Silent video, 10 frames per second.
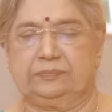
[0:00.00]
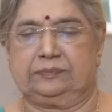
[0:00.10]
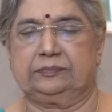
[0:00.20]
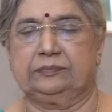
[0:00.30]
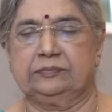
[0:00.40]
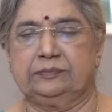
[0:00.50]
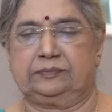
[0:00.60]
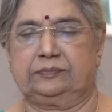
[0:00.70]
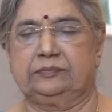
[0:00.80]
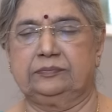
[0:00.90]
And after
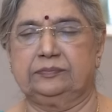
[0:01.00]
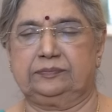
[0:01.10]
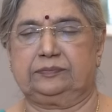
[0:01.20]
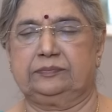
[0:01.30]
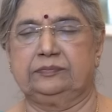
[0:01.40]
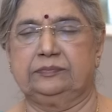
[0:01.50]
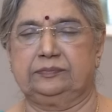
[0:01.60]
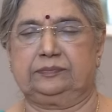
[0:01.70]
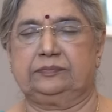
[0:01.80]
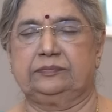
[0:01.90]
these asanas,
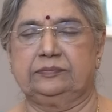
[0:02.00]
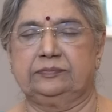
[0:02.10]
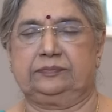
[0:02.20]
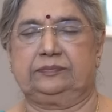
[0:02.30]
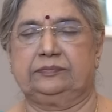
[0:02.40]
I'm ready for my